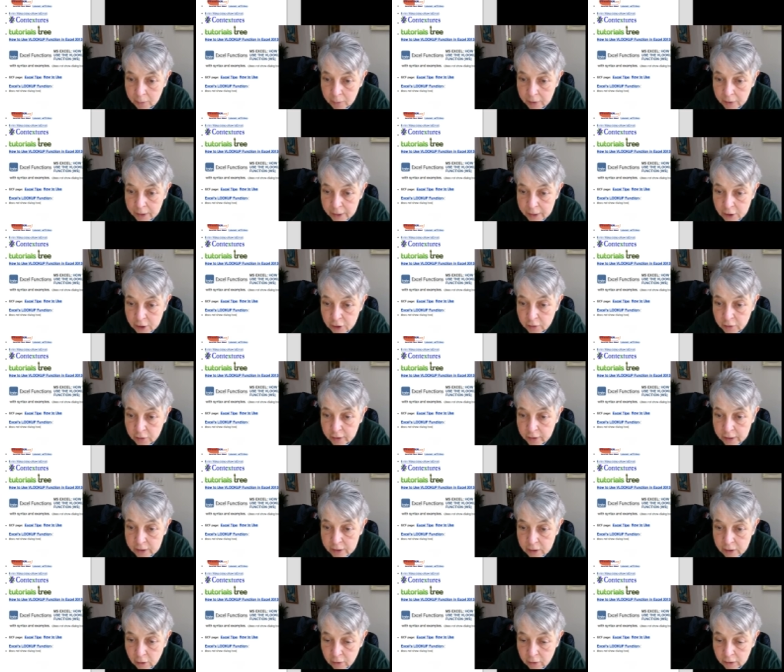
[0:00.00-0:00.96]
And each of
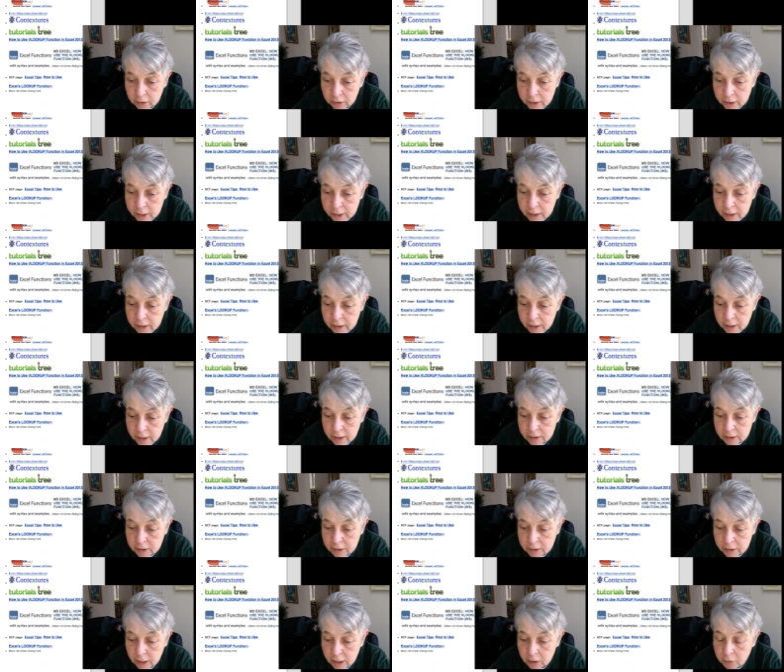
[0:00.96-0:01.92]
these are a link
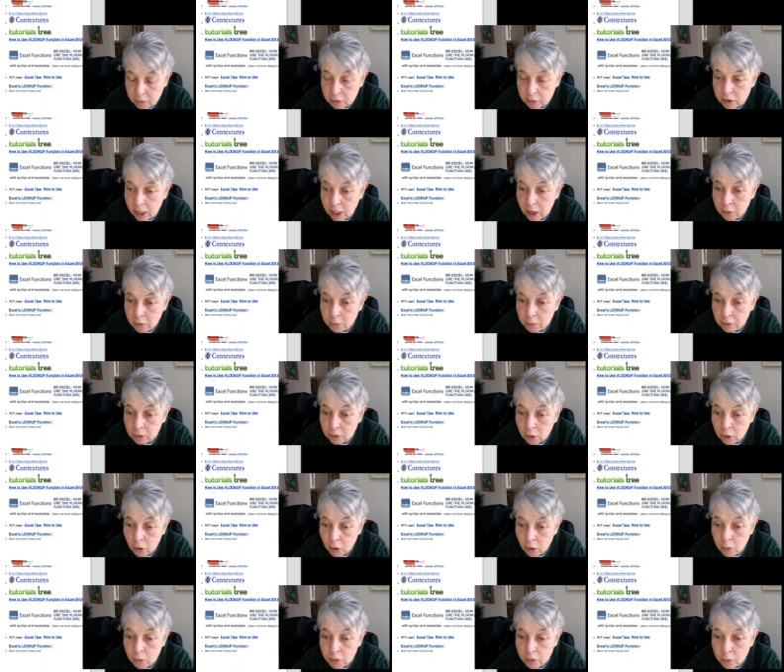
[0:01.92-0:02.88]
down
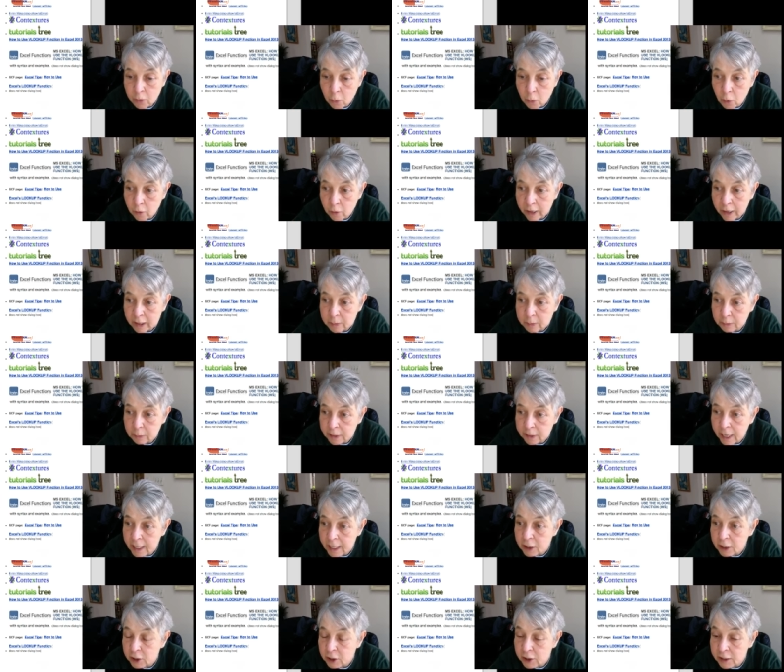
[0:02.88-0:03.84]
below with more
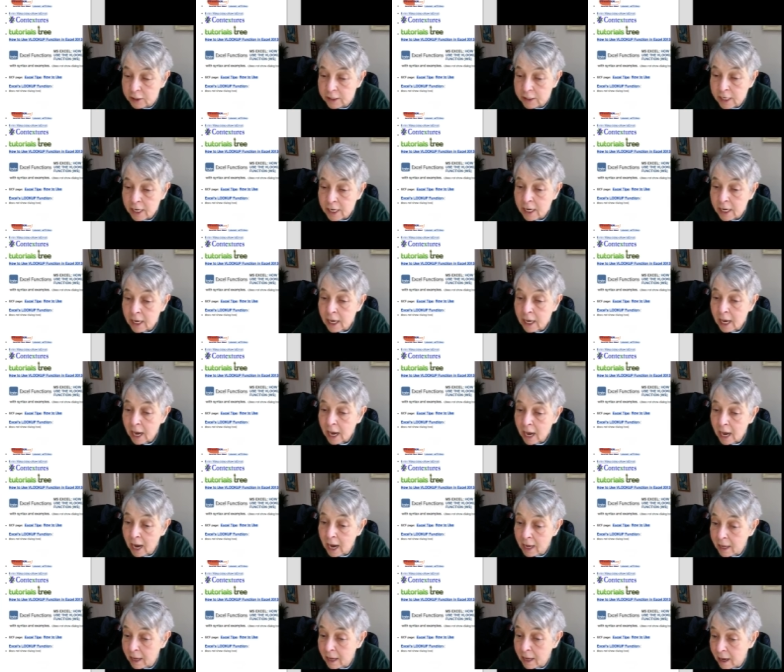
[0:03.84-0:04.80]
explanations.
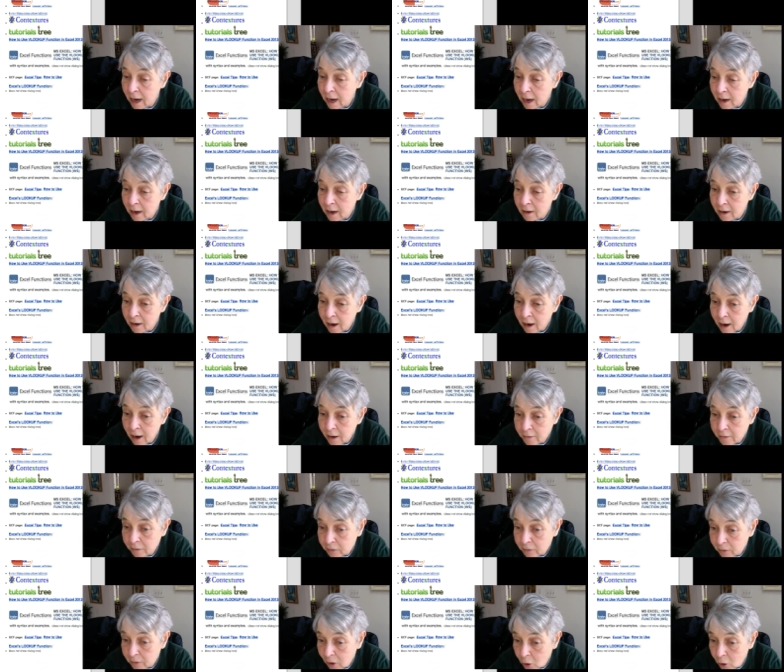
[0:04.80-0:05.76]
I
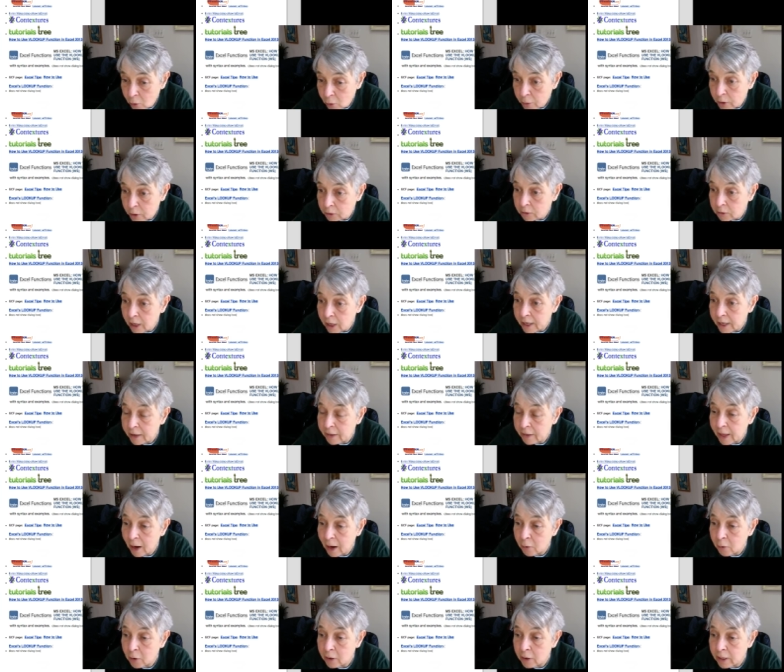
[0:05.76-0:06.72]
hope you'll like
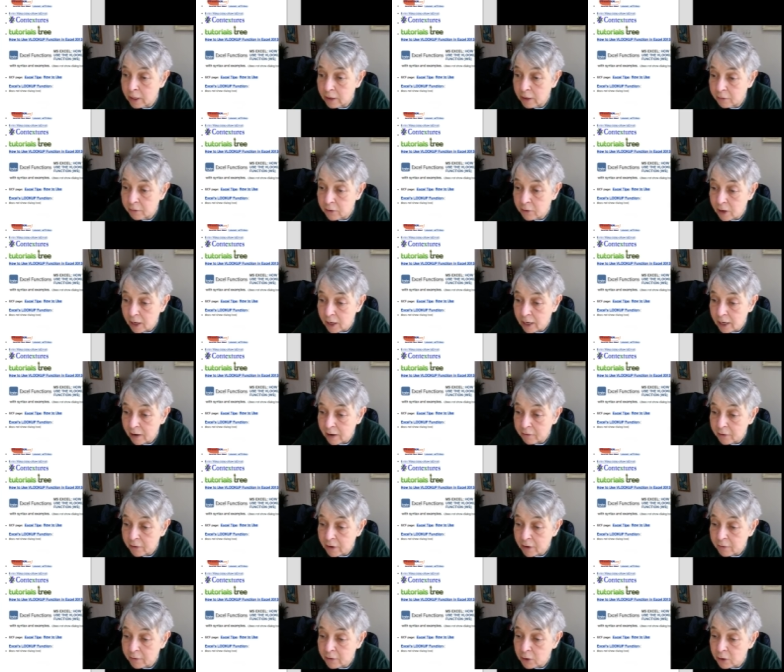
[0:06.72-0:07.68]
that one. If not, I've
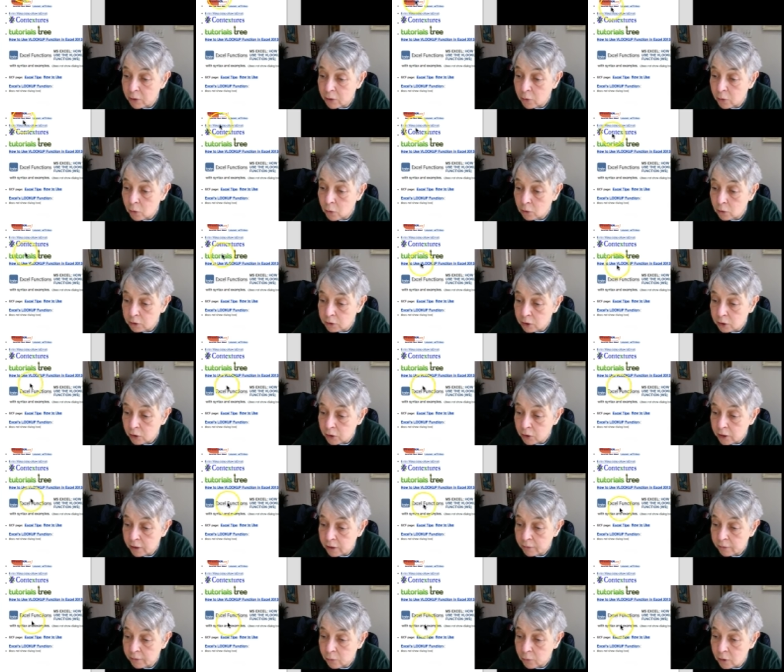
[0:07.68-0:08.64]
given you
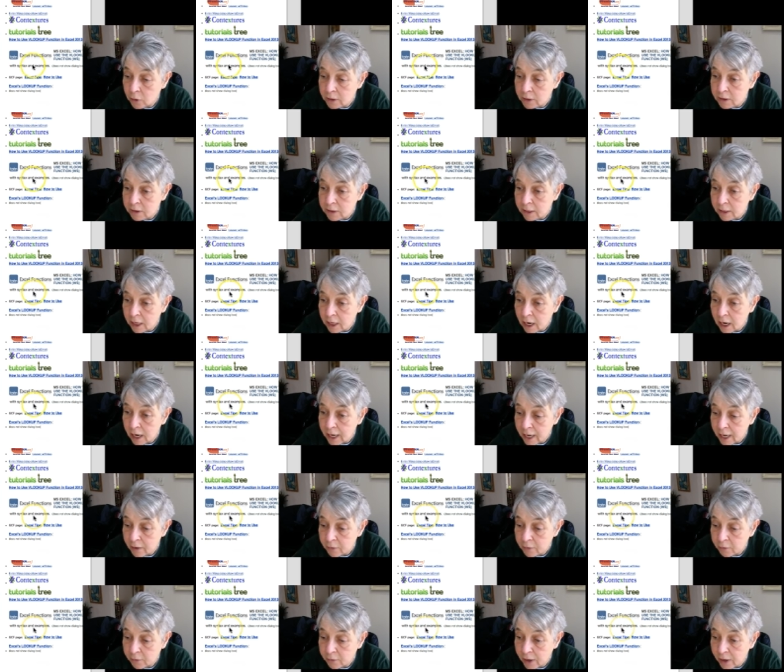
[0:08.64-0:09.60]
alternative ones that I
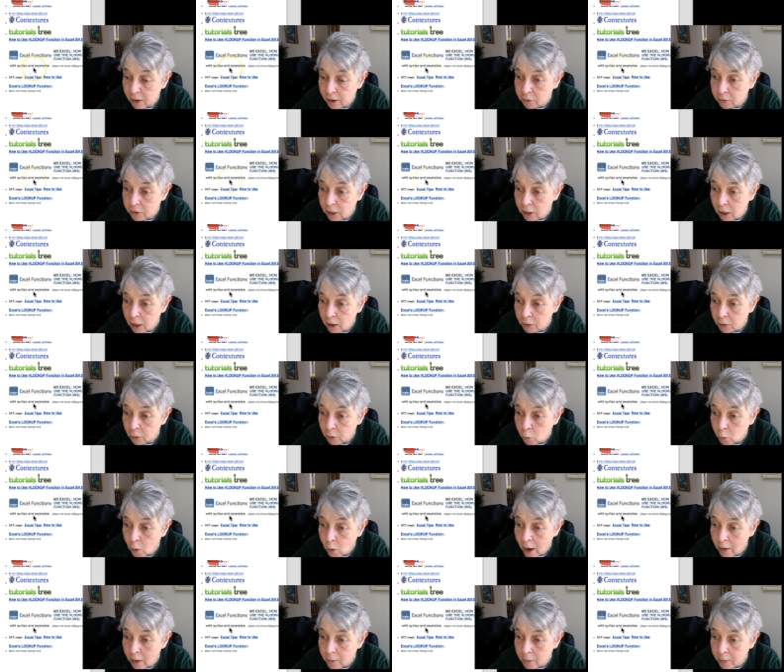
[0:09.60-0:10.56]
have found on the
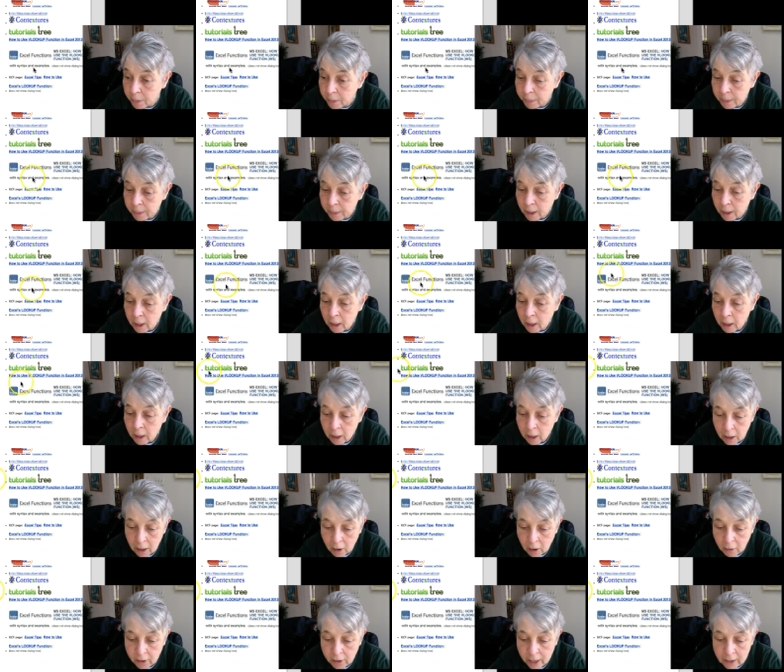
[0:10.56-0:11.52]
web.
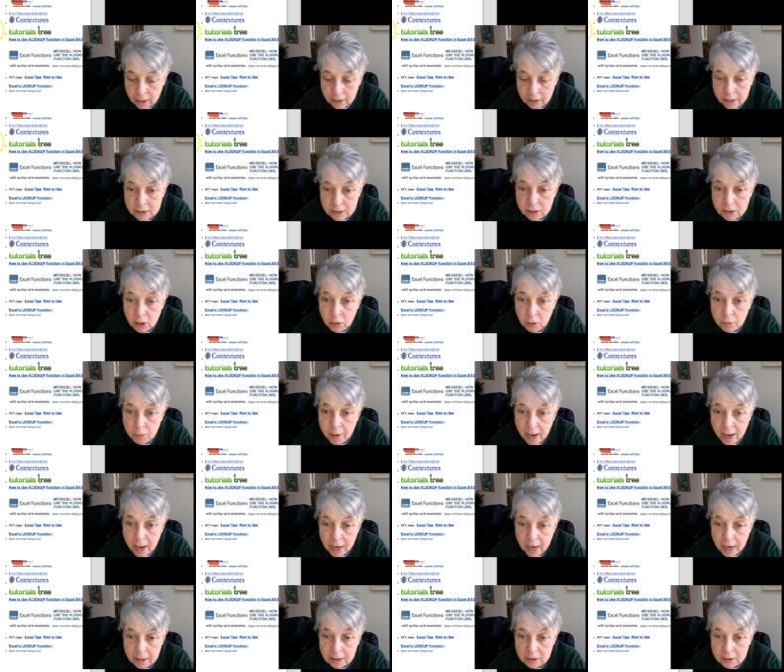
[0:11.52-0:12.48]
Okay, let's go
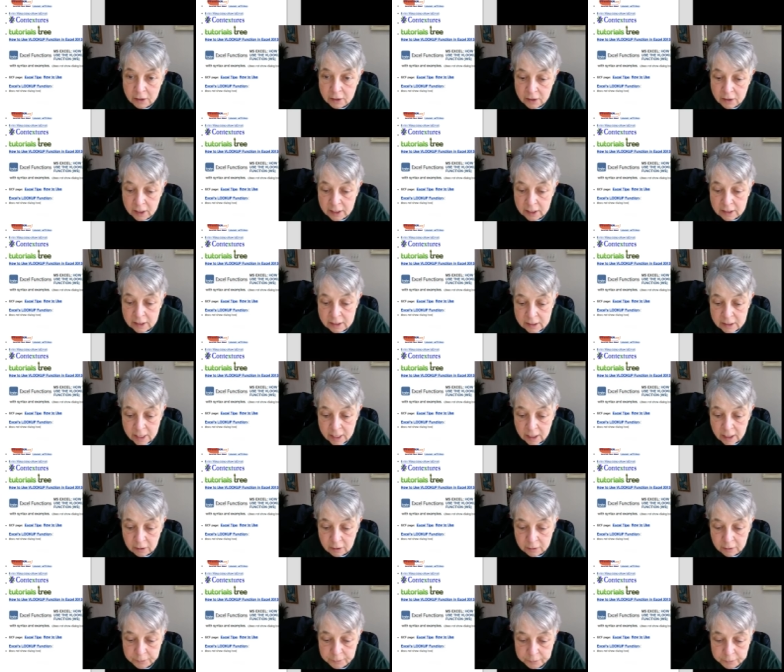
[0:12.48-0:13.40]
back to Excel.